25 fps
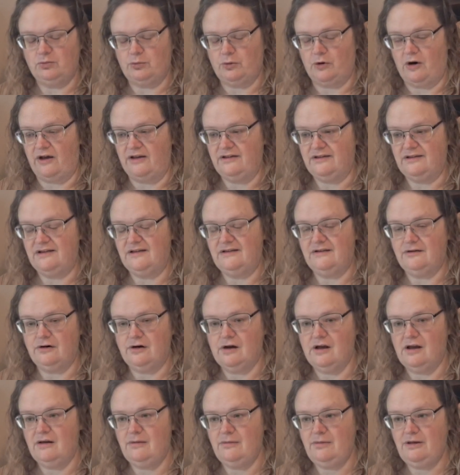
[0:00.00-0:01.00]
prices are
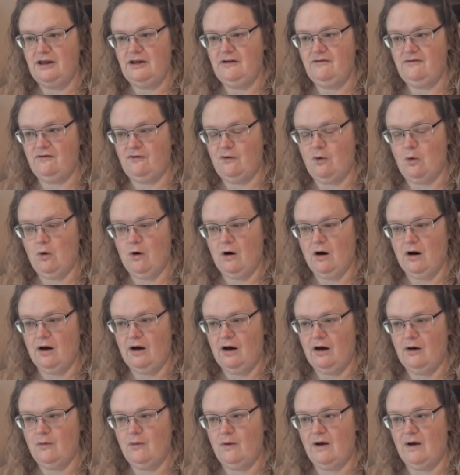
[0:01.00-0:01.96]
going to be for,